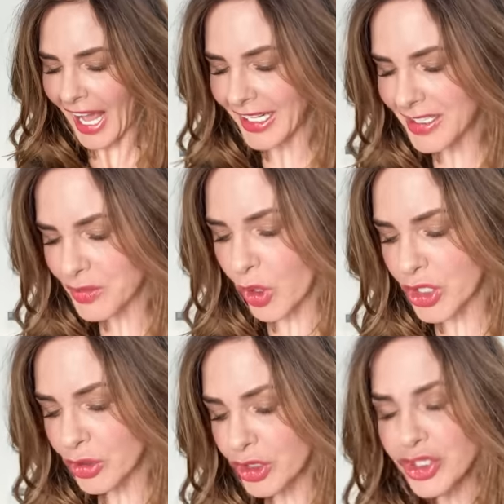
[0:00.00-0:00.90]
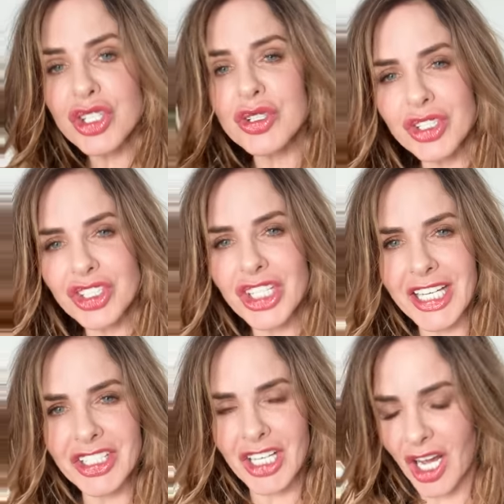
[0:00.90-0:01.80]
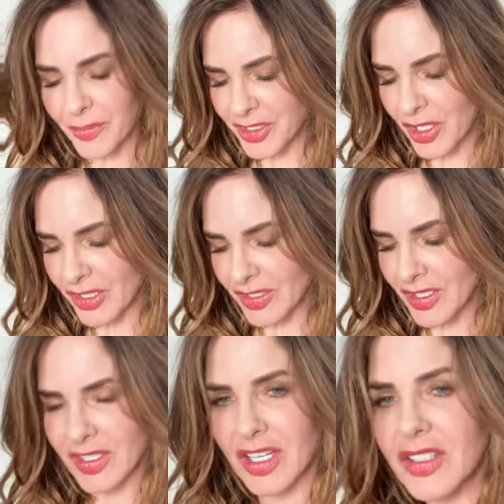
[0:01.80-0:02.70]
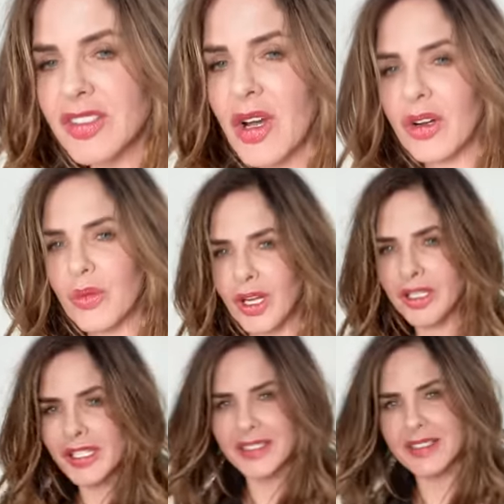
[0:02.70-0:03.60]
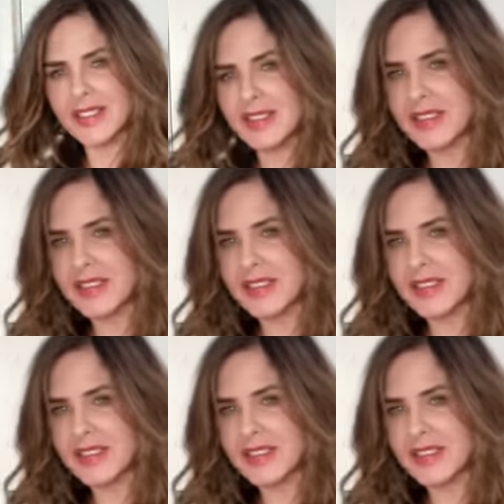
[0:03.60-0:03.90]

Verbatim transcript: And it's what you can do to change it up. So this is a Zara one, it's this